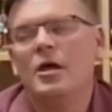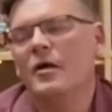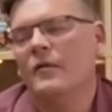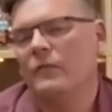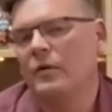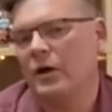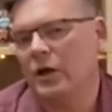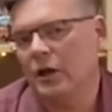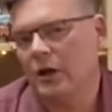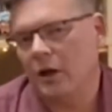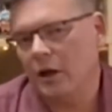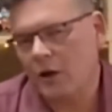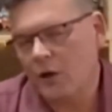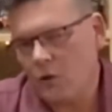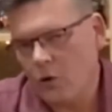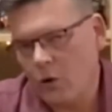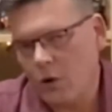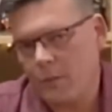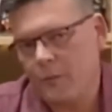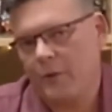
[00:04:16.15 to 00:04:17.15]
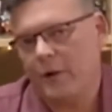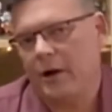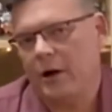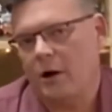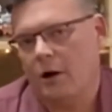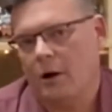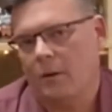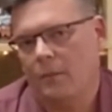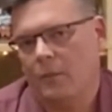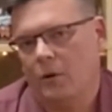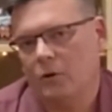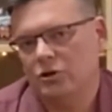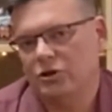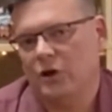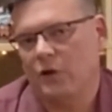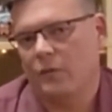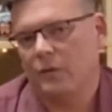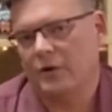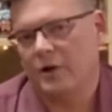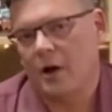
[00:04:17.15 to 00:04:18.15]
if we can incorporate our
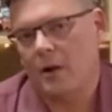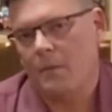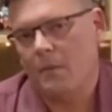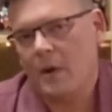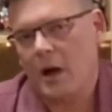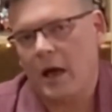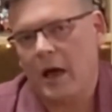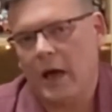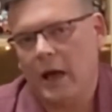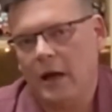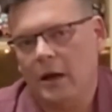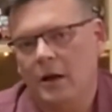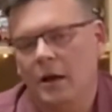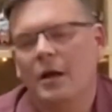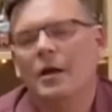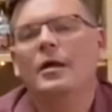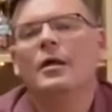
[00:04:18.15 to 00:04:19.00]
emotions with our mind,